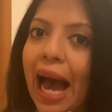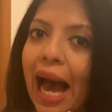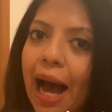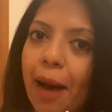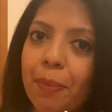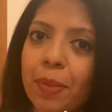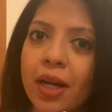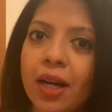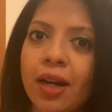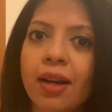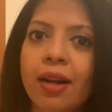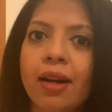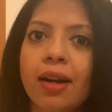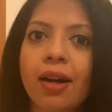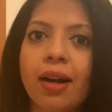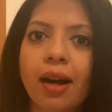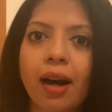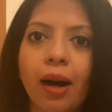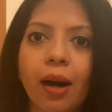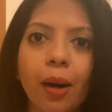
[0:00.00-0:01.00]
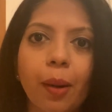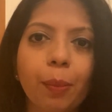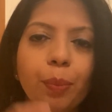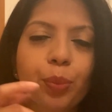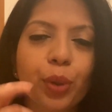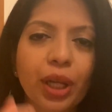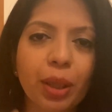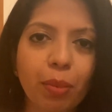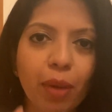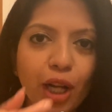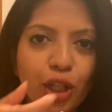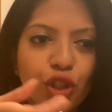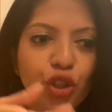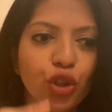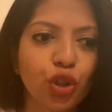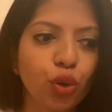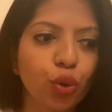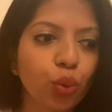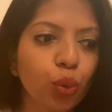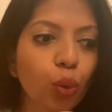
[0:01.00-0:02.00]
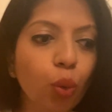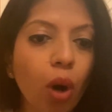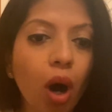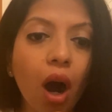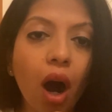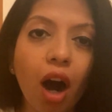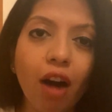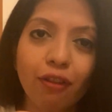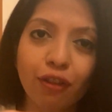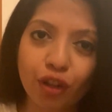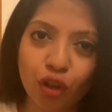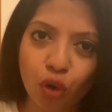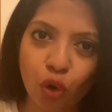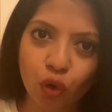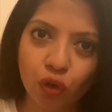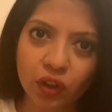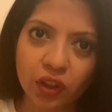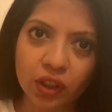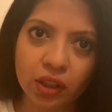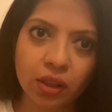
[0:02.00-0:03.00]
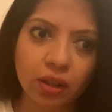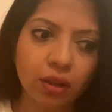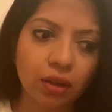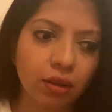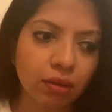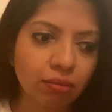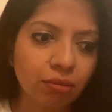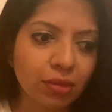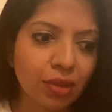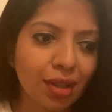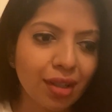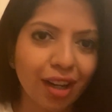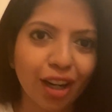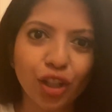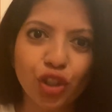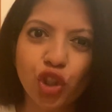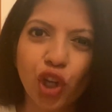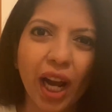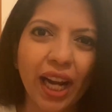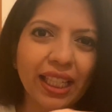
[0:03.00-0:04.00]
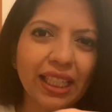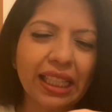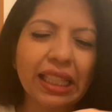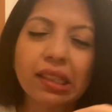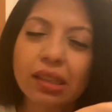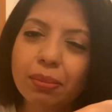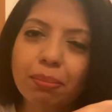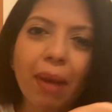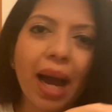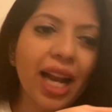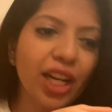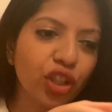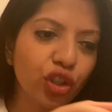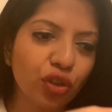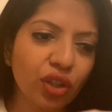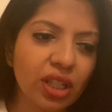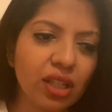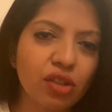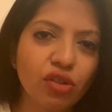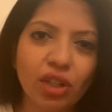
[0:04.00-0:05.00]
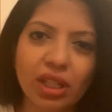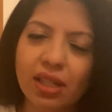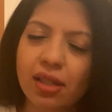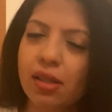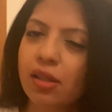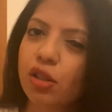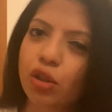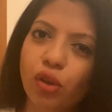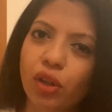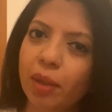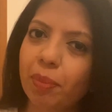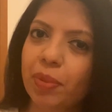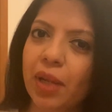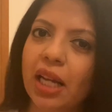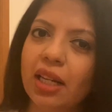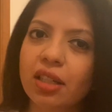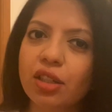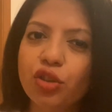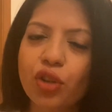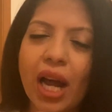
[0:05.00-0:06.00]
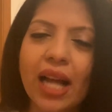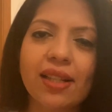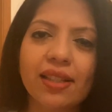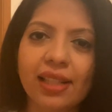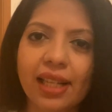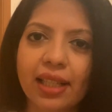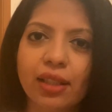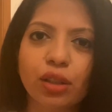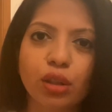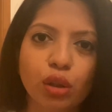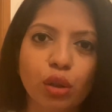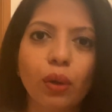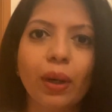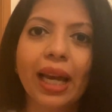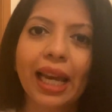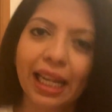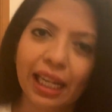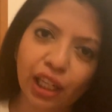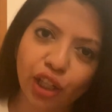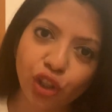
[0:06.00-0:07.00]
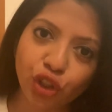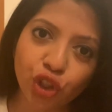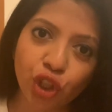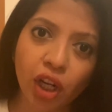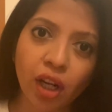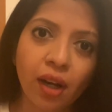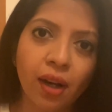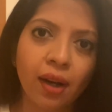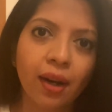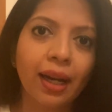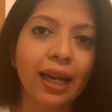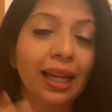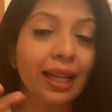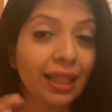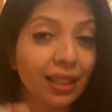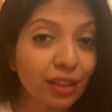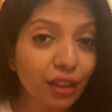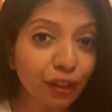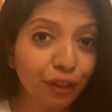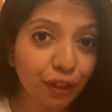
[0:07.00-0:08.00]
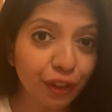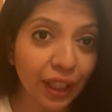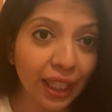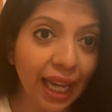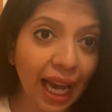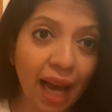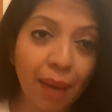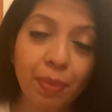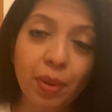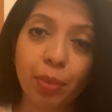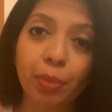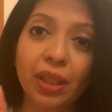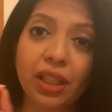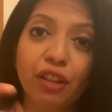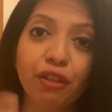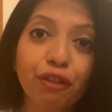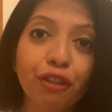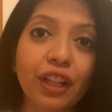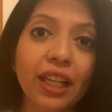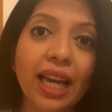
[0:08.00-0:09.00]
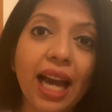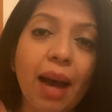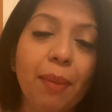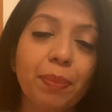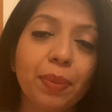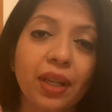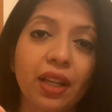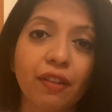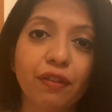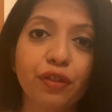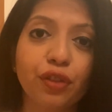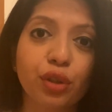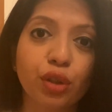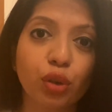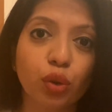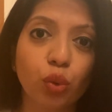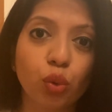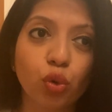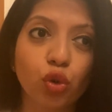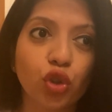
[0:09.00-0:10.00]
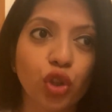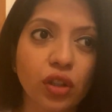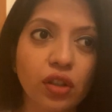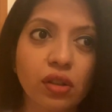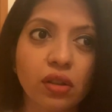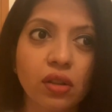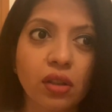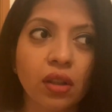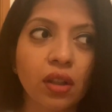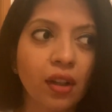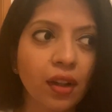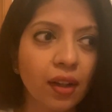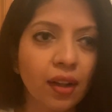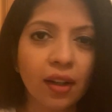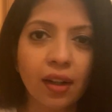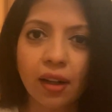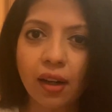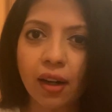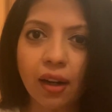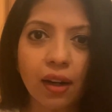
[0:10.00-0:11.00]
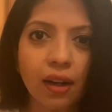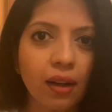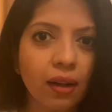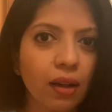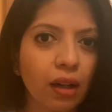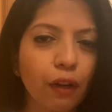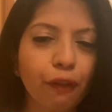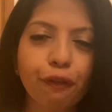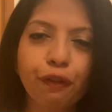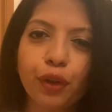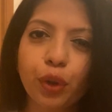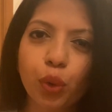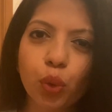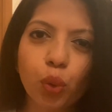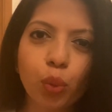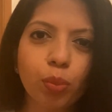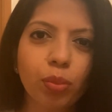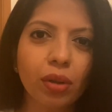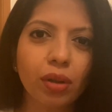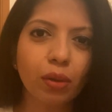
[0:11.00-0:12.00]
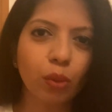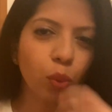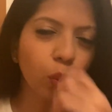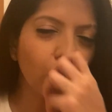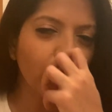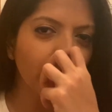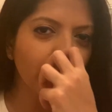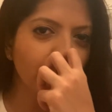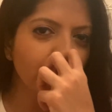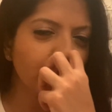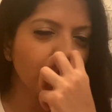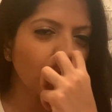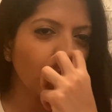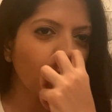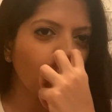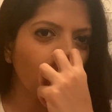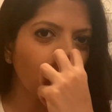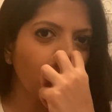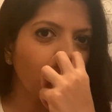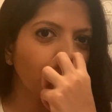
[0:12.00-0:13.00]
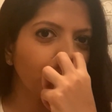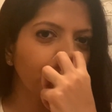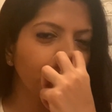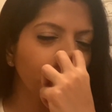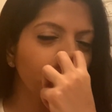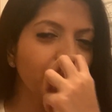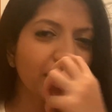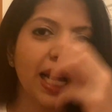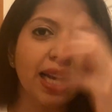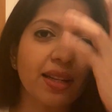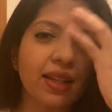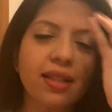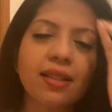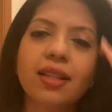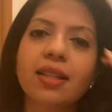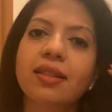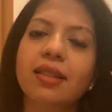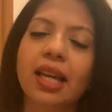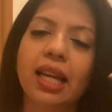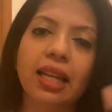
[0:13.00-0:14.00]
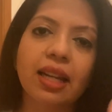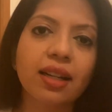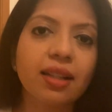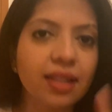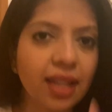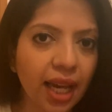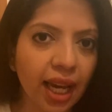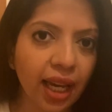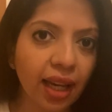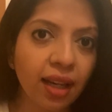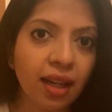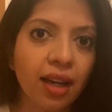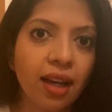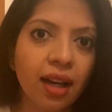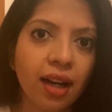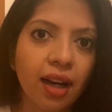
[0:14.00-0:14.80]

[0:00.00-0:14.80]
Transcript: app. Pretty much you hover over a Chinese Mandarin written script and it translates to English. It is a free app, but the free app gives you just a few words or a few sentences in a day.